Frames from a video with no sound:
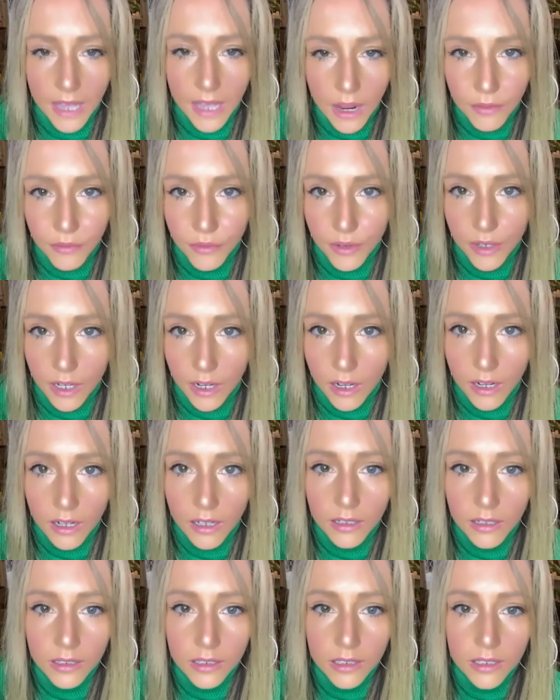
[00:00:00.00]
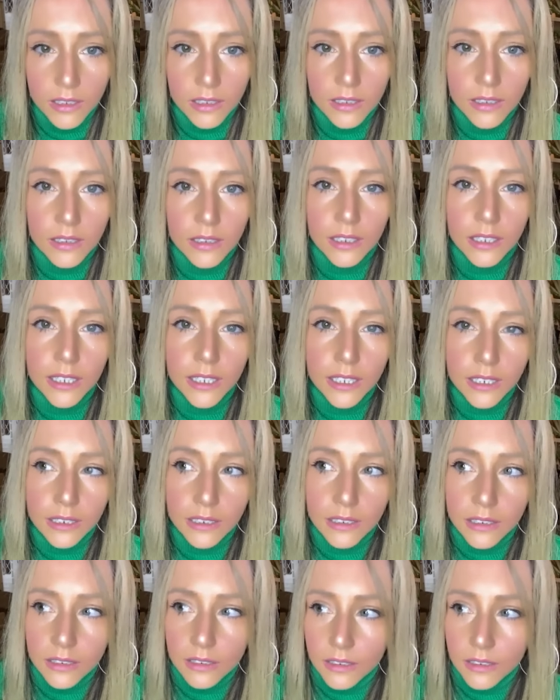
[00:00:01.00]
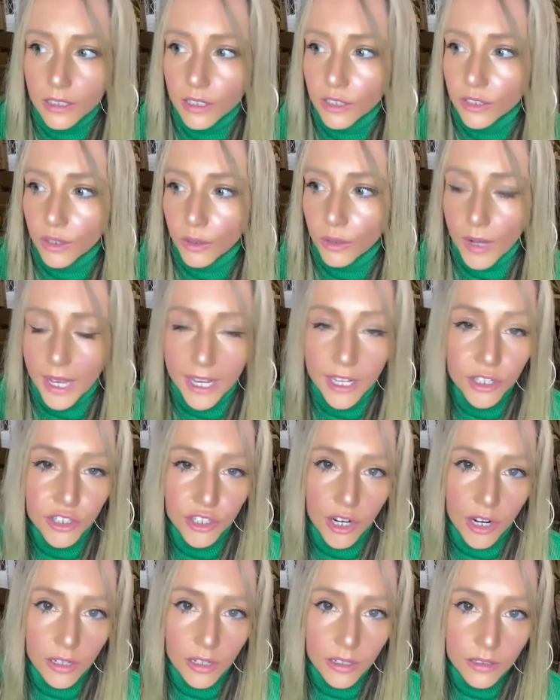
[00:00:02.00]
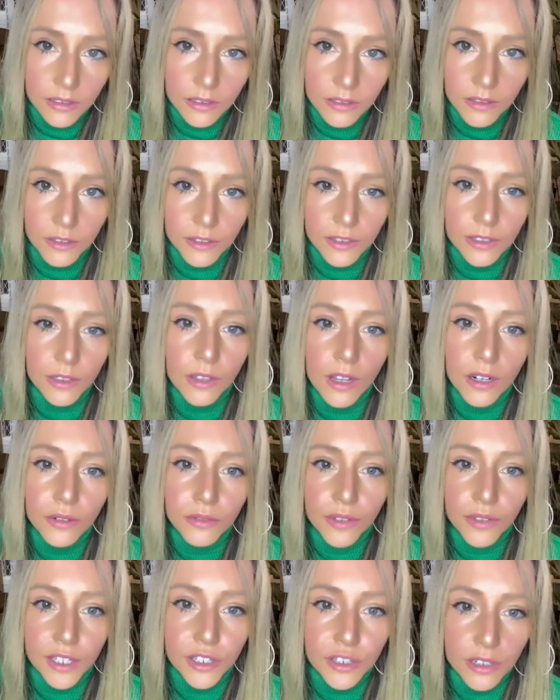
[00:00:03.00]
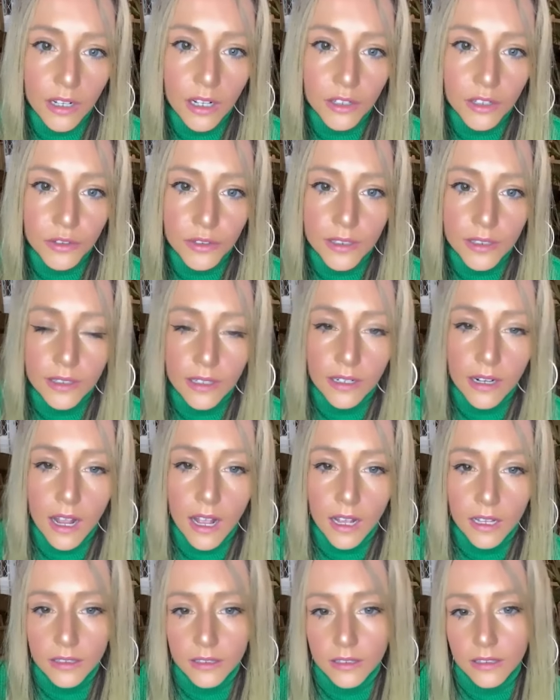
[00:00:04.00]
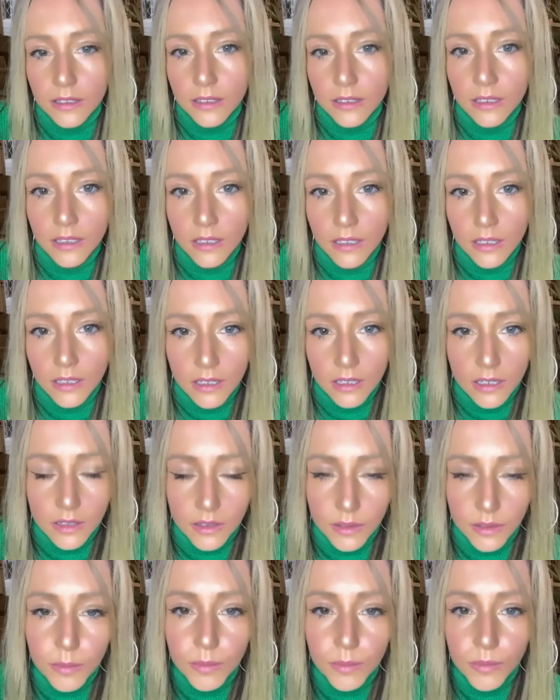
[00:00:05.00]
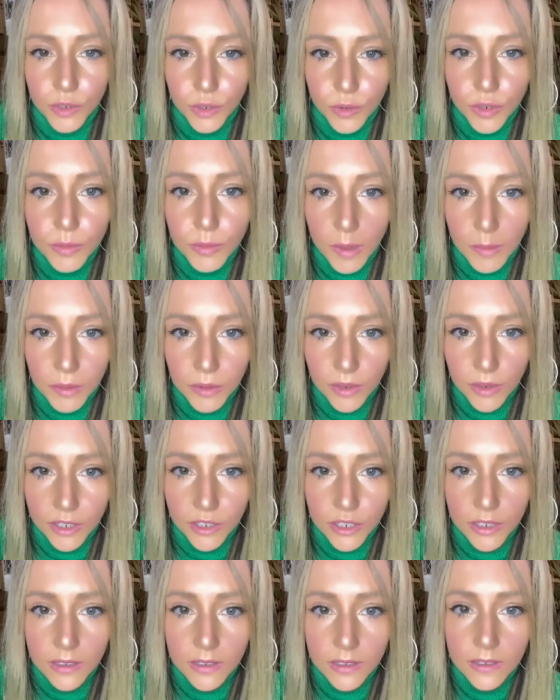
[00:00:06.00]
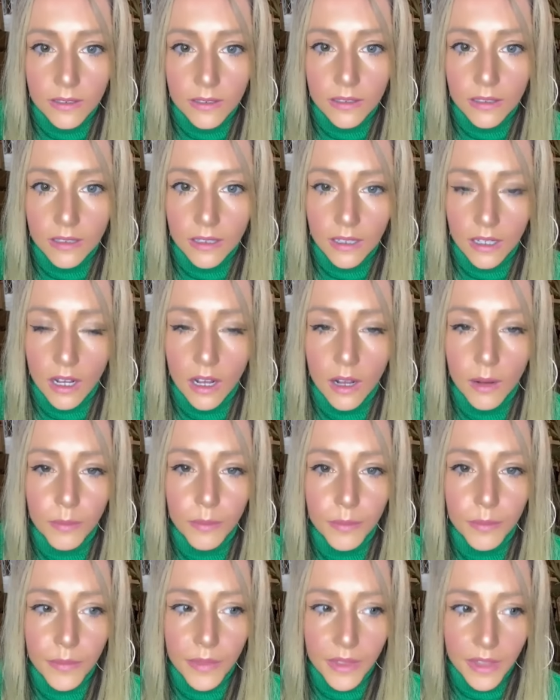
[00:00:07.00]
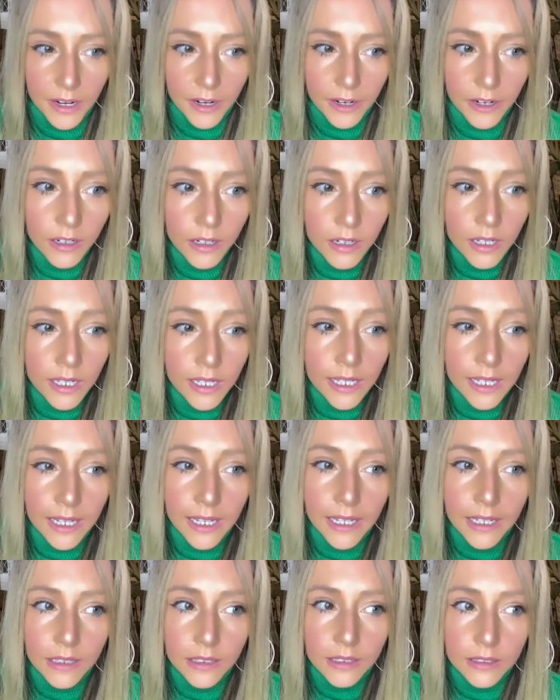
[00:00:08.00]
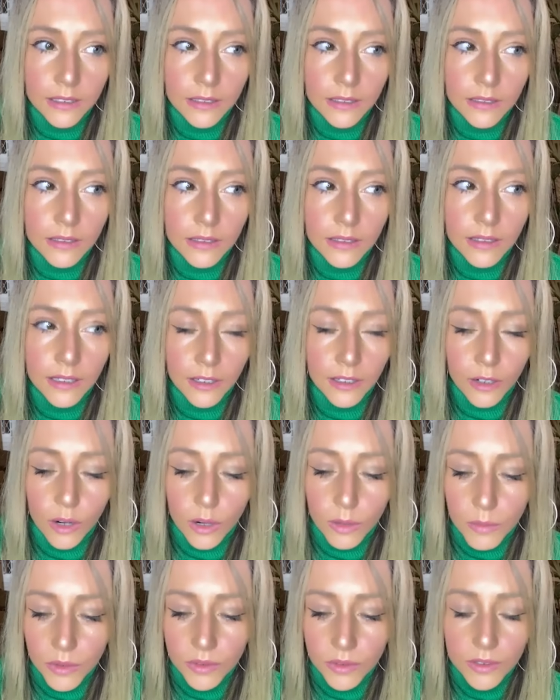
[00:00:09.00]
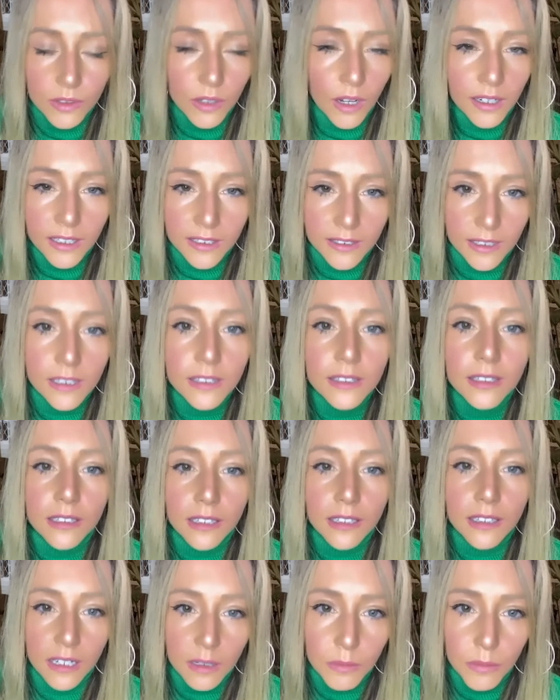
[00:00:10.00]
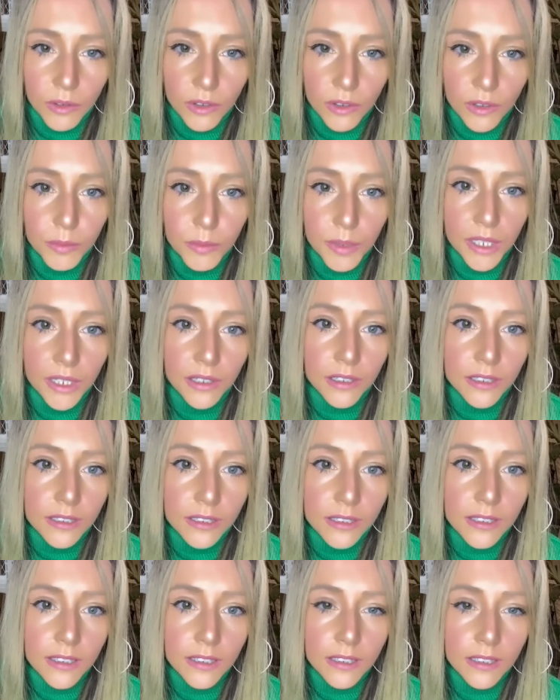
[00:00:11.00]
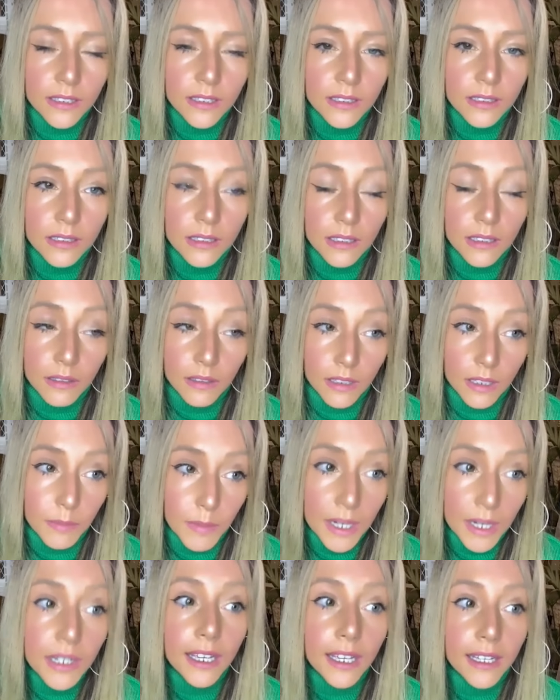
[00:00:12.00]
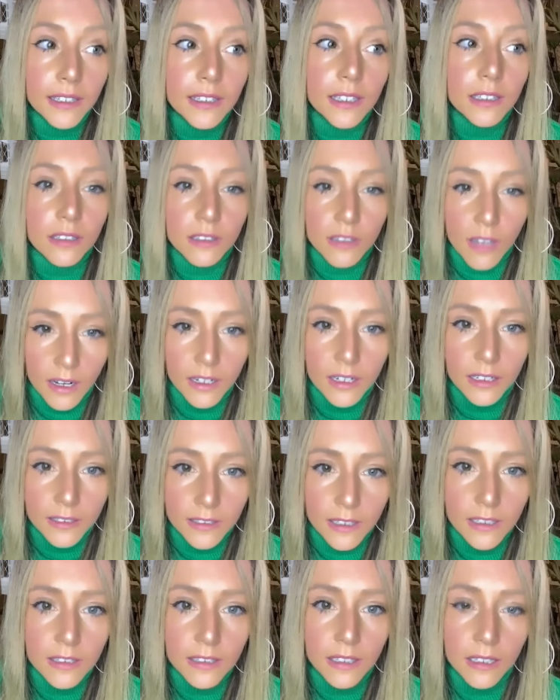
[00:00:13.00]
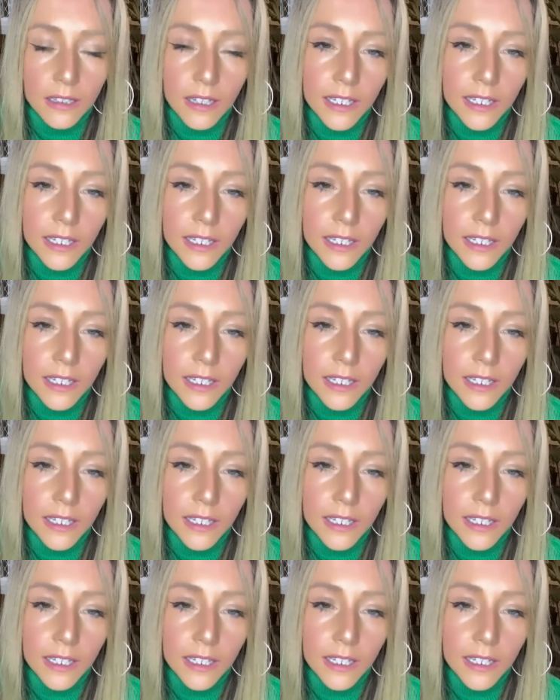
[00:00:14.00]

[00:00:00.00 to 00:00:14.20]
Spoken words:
Africa, in Asia. There's a lot of Asian countries that has the Jewish population there, and they're almost non-existent anymore because in many cases non-existent.